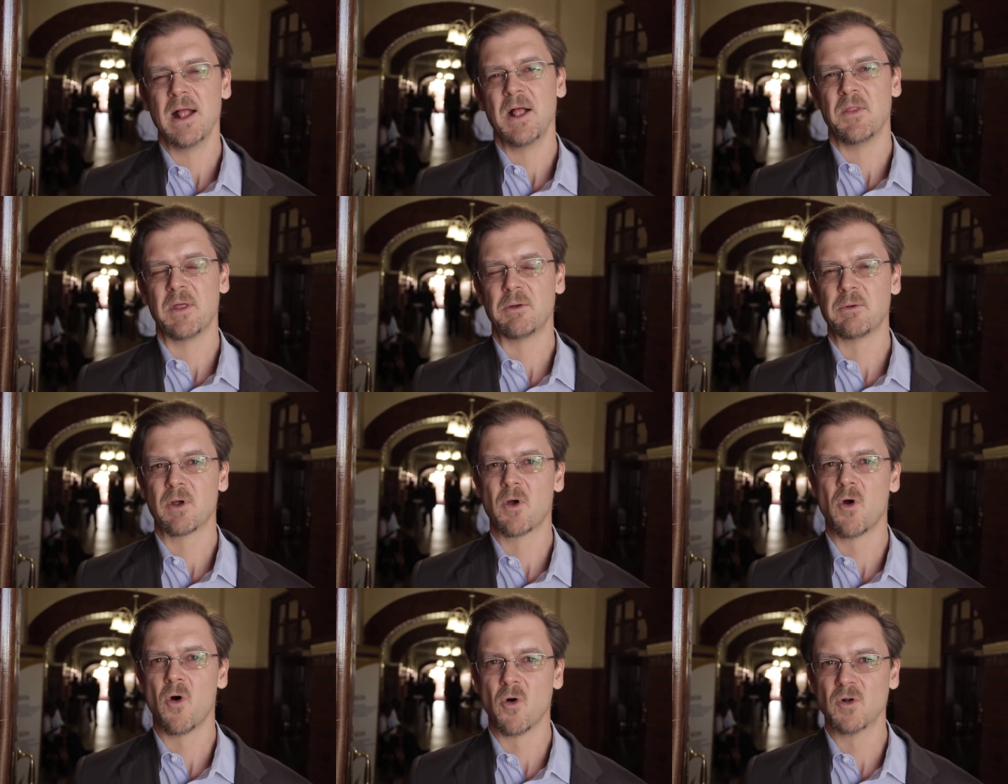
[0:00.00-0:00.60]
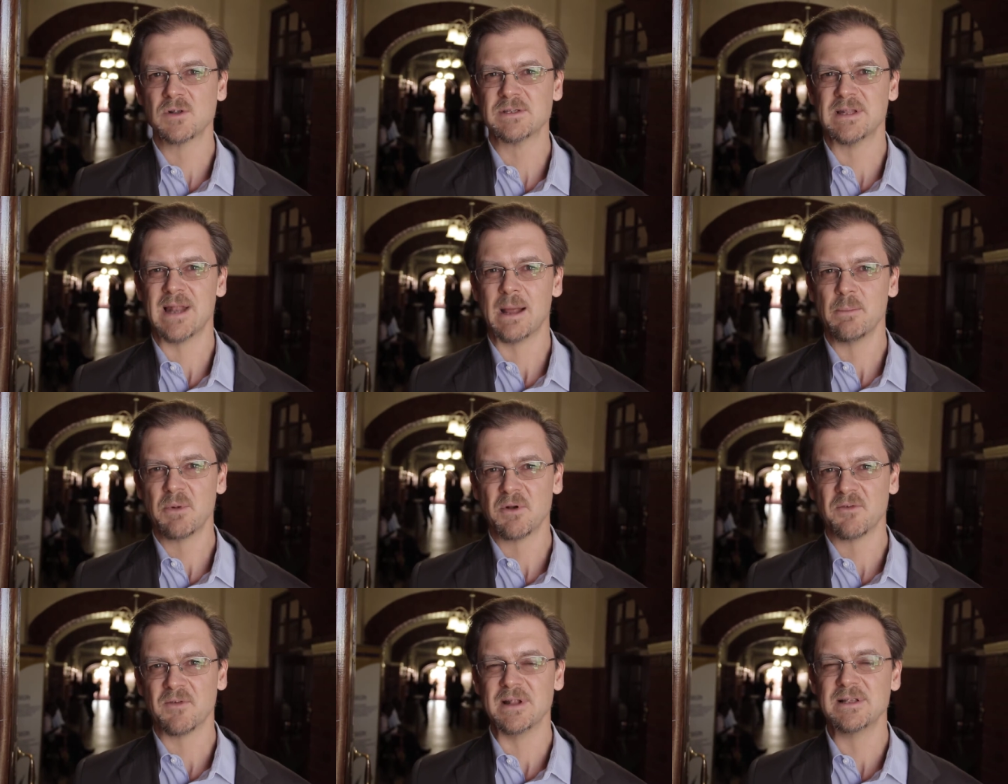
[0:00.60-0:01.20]
that records the
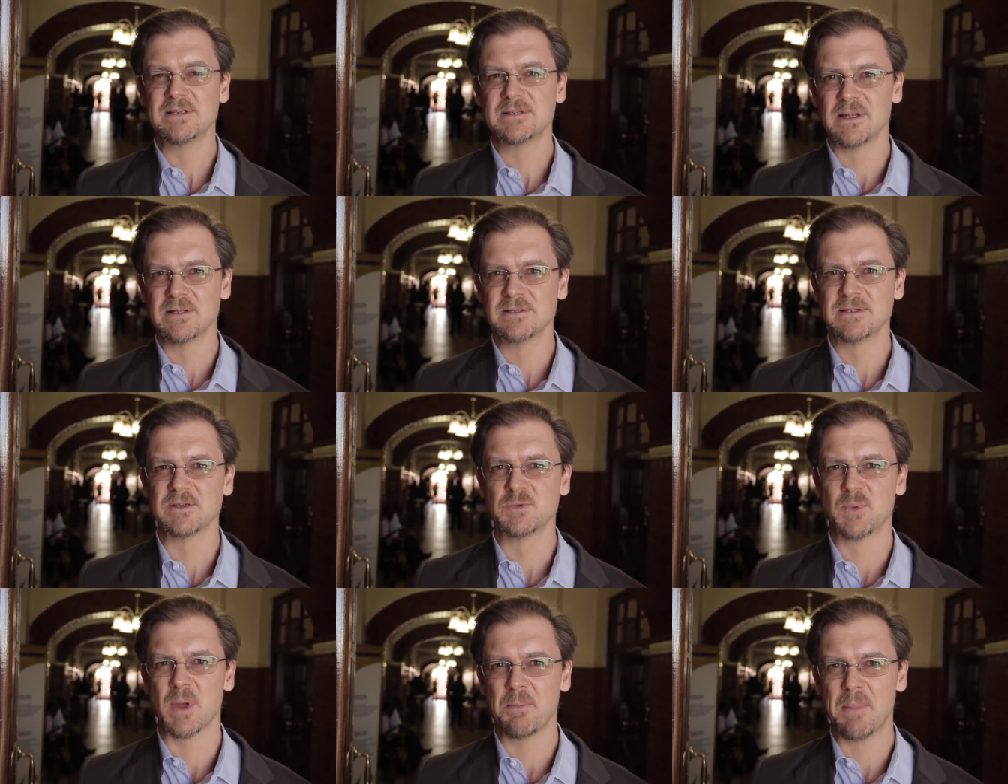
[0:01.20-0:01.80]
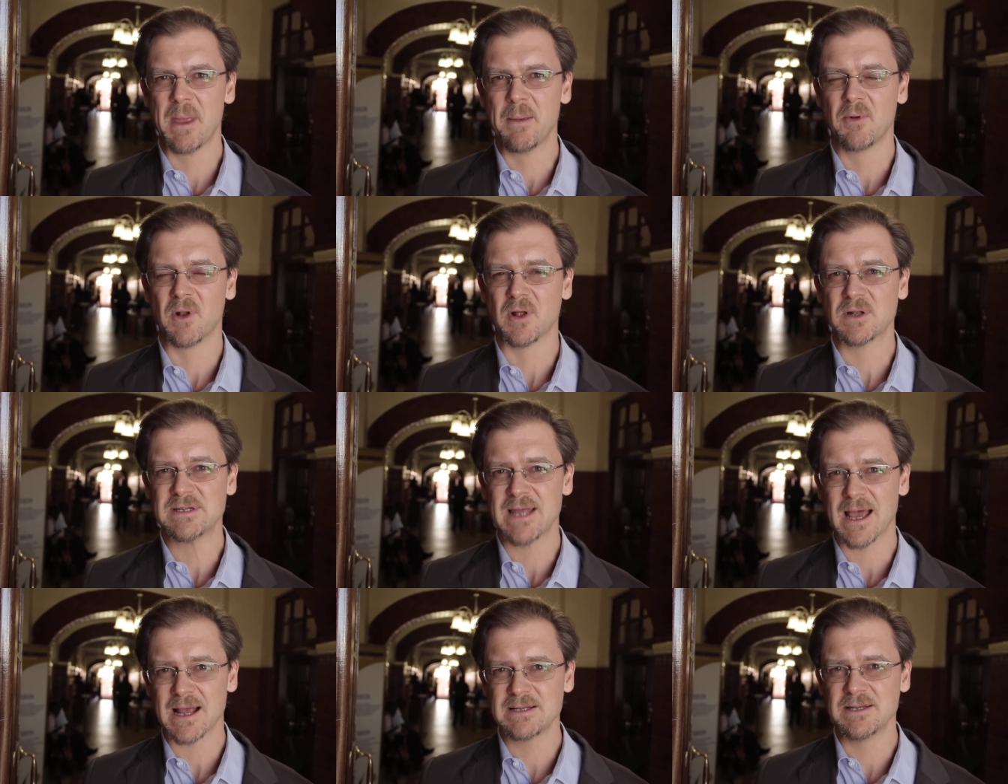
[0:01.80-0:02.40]
number of instances where people are
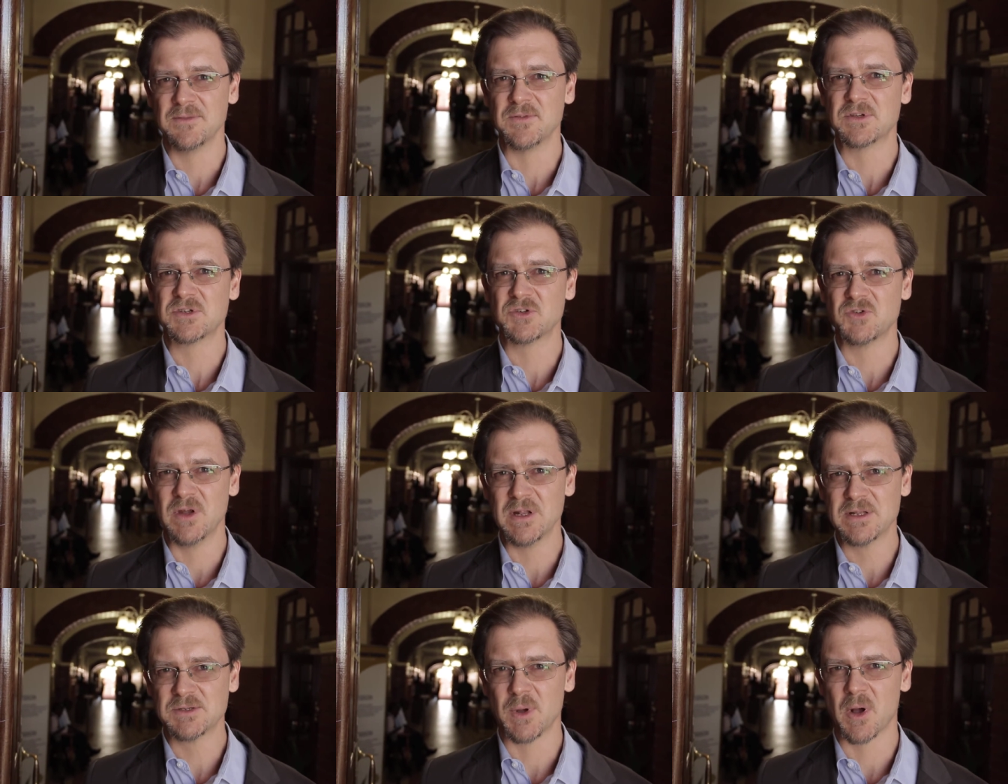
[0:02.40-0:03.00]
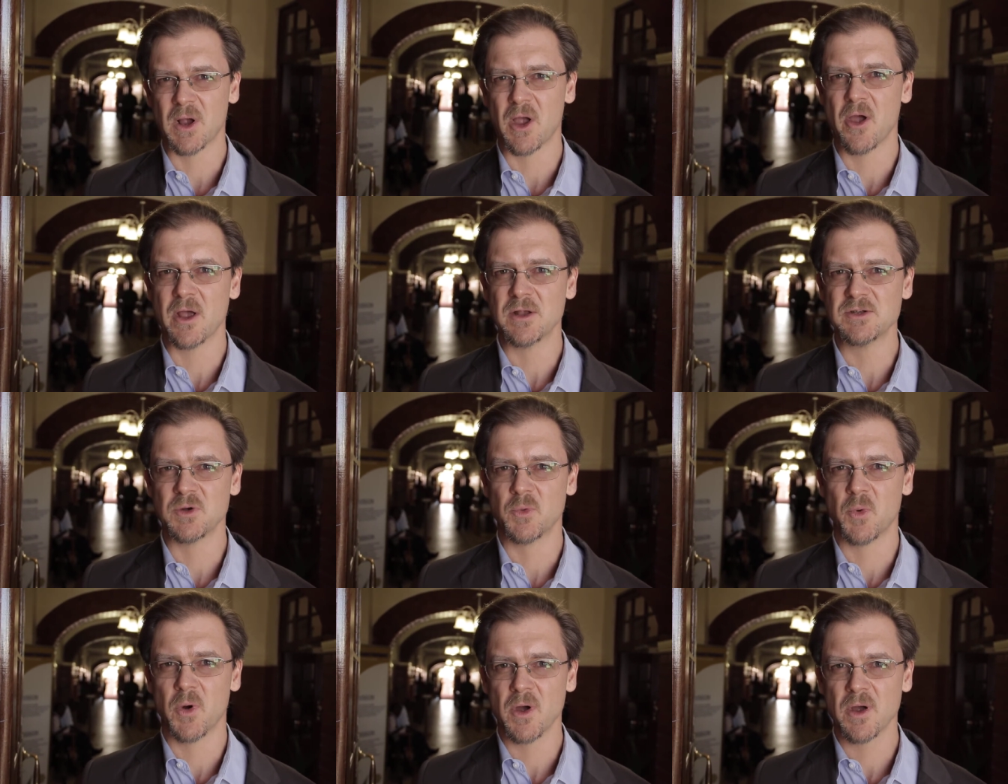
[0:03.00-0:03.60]
attacked in the streets while going
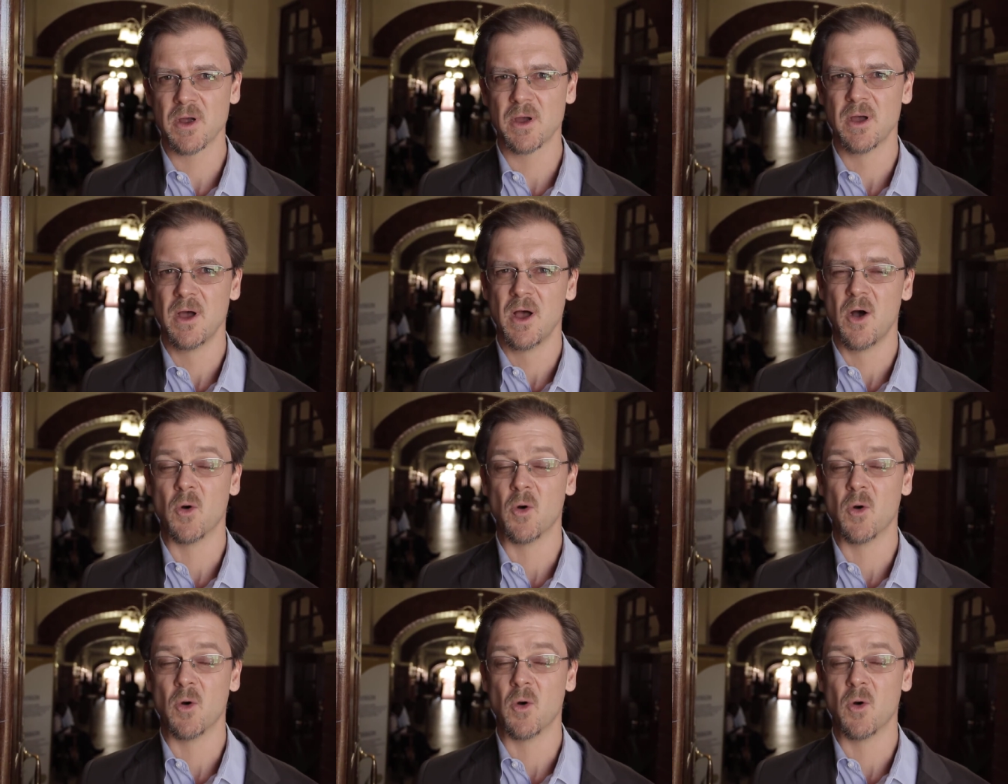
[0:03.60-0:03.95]
to work,